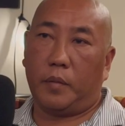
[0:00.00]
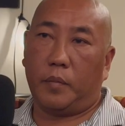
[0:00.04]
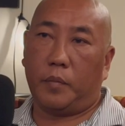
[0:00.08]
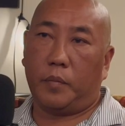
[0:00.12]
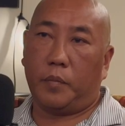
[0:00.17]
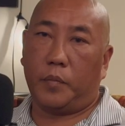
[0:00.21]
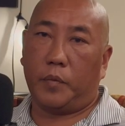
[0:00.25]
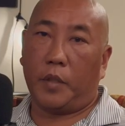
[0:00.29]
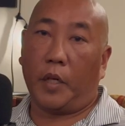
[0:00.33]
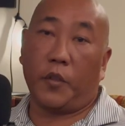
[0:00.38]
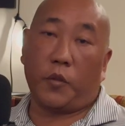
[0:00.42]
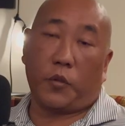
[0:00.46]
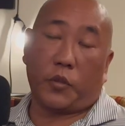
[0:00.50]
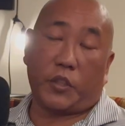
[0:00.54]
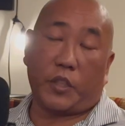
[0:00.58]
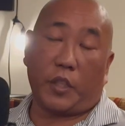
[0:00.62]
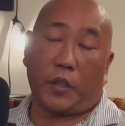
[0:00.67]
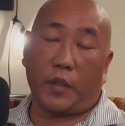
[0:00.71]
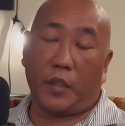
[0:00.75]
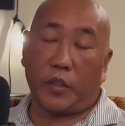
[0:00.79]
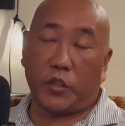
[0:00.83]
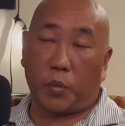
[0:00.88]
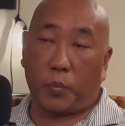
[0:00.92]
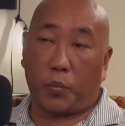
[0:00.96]
understand
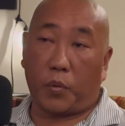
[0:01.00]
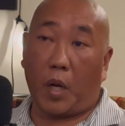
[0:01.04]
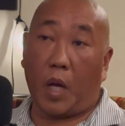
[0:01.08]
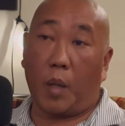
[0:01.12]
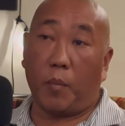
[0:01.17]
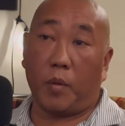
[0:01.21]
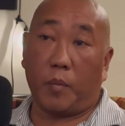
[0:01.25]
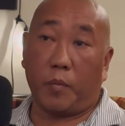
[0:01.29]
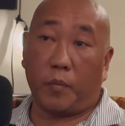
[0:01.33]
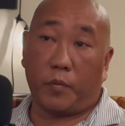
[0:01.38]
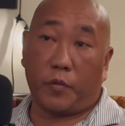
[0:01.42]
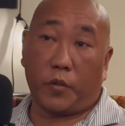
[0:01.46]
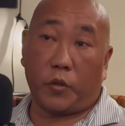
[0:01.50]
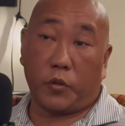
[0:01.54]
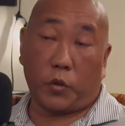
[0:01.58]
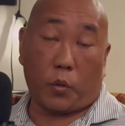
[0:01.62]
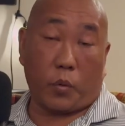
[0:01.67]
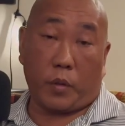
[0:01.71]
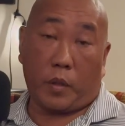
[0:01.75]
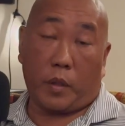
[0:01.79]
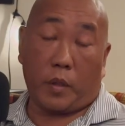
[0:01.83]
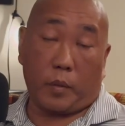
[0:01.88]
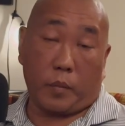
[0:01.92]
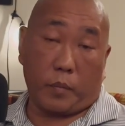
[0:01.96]
there's a problem first, or
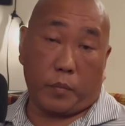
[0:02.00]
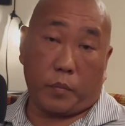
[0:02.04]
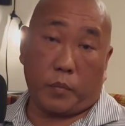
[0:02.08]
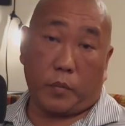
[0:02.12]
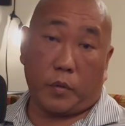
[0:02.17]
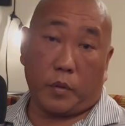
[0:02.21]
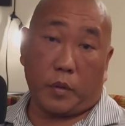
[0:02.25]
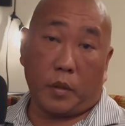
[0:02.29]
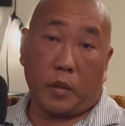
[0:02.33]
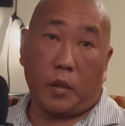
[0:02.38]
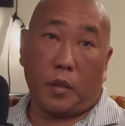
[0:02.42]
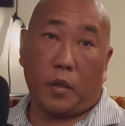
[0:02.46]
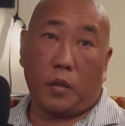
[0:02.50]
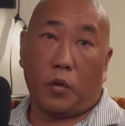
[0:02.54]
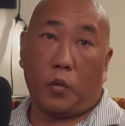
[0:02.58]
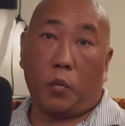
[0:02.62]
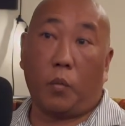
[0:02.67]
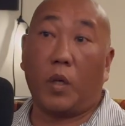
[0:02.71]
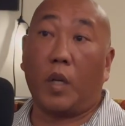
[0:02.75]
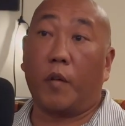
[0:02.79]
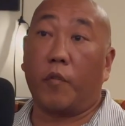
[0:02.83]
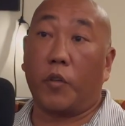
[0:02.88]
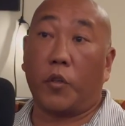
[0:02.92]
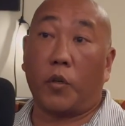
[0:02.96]

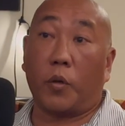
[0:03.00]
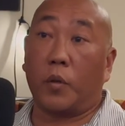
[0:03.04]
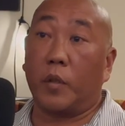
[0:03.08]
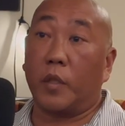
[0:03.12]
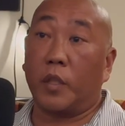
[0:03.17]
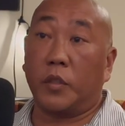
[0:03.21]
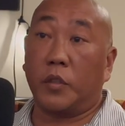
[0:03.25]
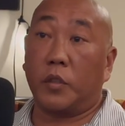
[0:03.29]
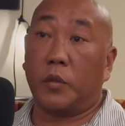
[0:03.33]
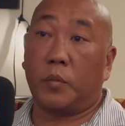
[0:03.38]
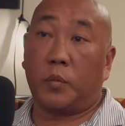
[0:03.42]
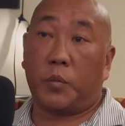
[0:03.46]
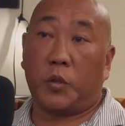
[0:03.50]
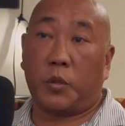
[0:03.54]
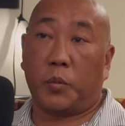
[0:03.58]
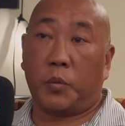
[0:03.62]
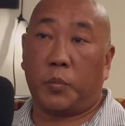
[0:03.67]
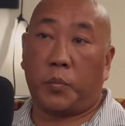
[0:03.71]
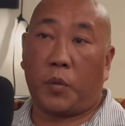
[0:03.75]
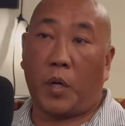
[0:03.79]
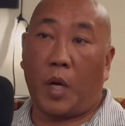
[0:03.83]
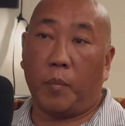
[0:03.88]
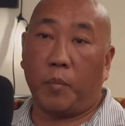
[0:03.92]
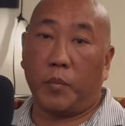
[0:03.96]
whatever your
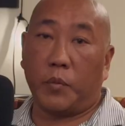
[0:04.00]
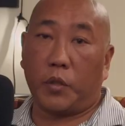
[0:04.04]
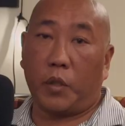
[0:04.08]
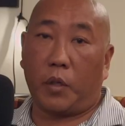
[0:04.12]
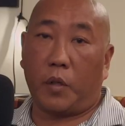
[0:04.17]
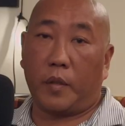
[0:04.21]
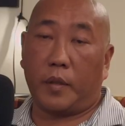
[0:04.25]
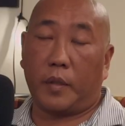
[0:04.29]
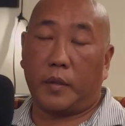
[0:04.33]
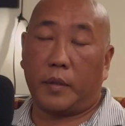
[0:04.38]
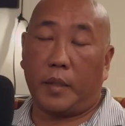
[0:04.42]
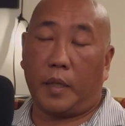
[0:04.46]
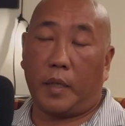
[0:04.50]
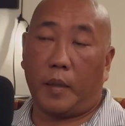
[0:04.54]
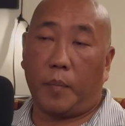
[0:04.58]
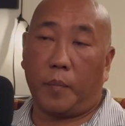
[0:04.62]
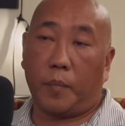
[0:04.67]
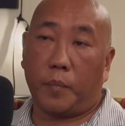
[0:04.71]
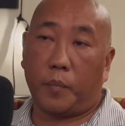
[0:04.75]
problems are at the time.